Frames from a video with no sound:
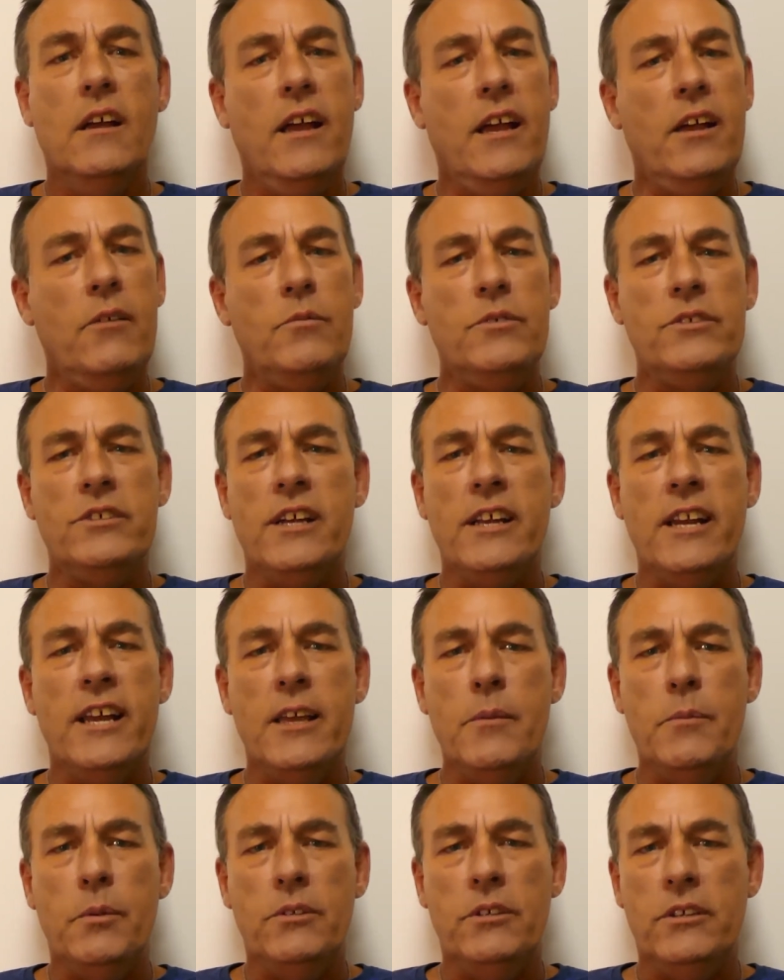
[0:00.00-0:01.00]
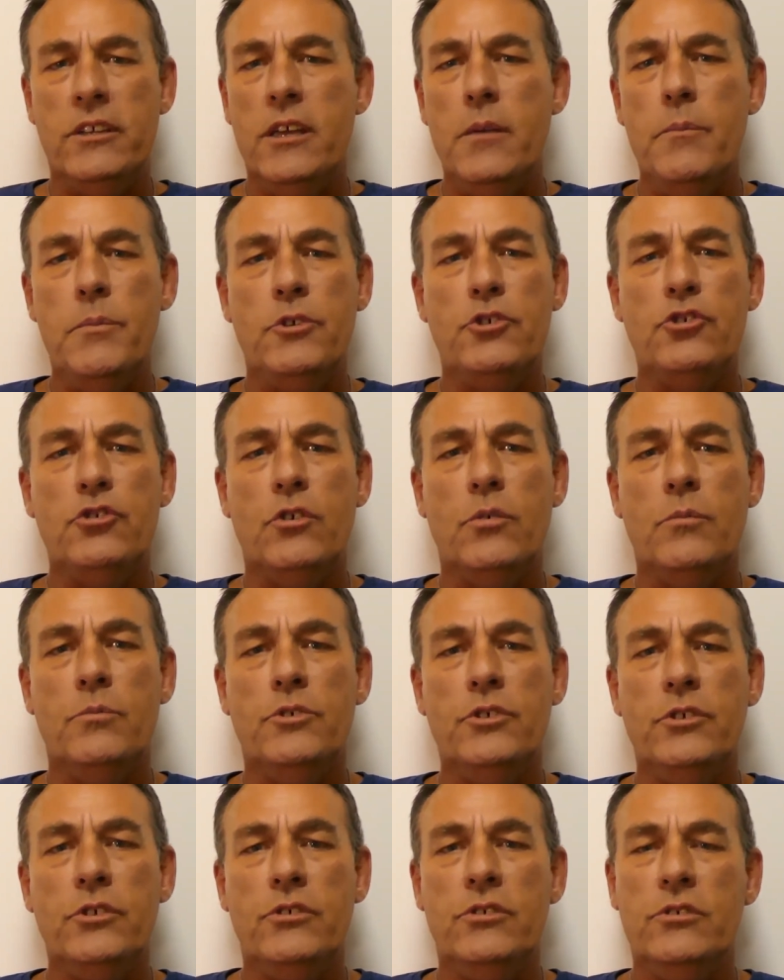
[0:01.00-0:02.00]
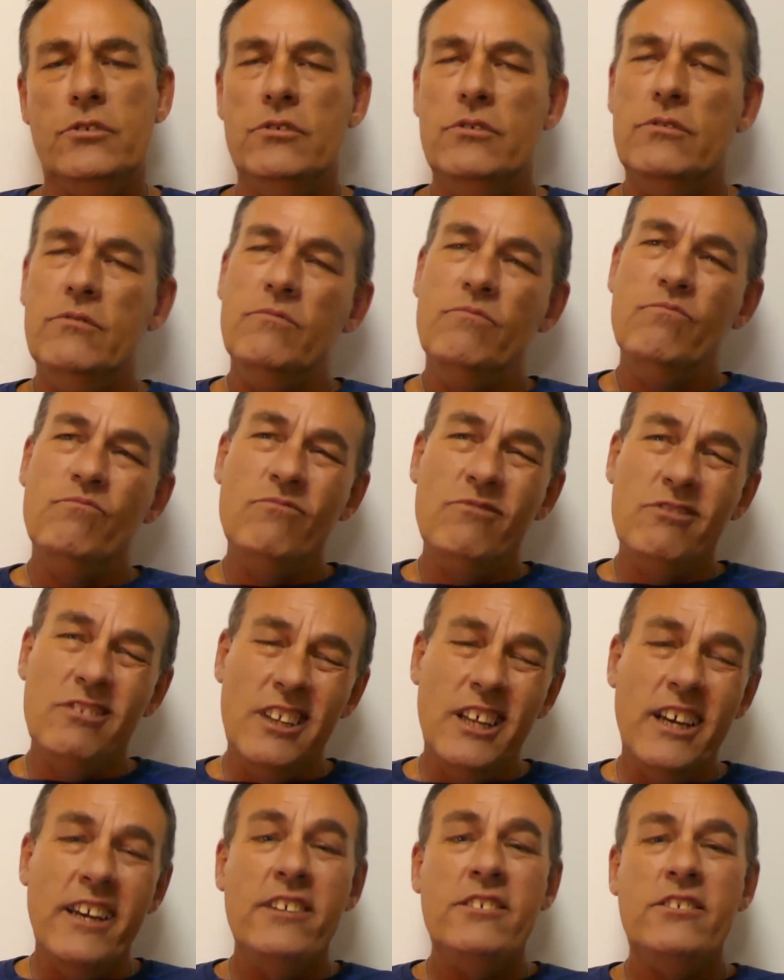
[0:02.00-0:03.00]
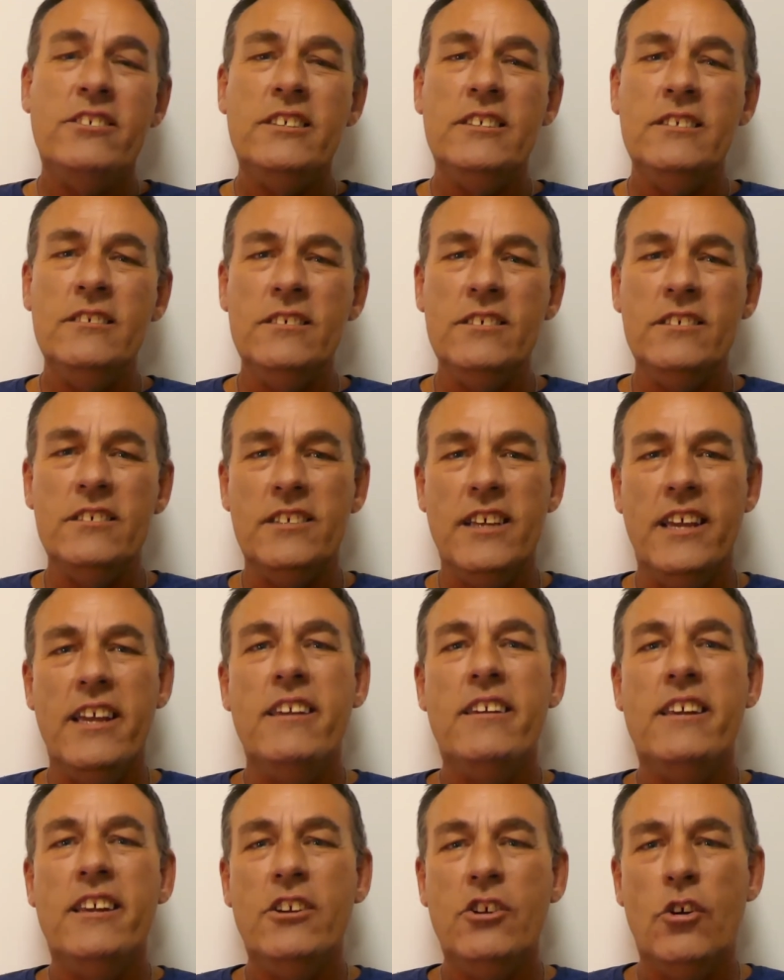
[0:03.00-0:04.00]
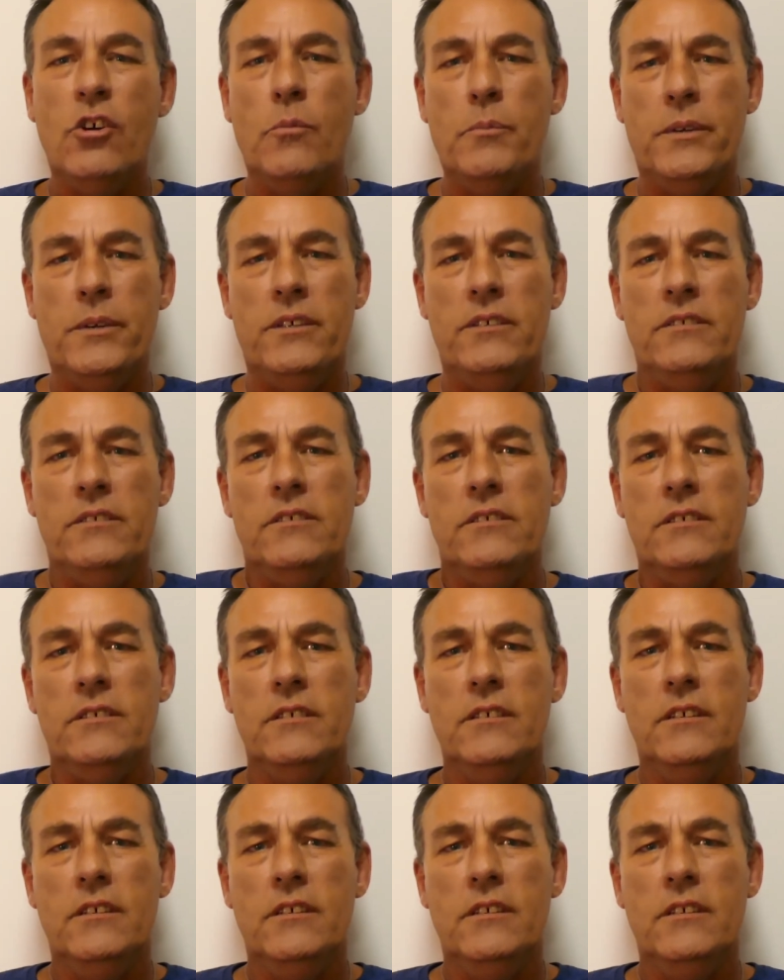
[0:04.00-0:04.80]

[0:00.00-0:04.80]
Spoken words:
and was unable to keep a job due to laziness and incompetence.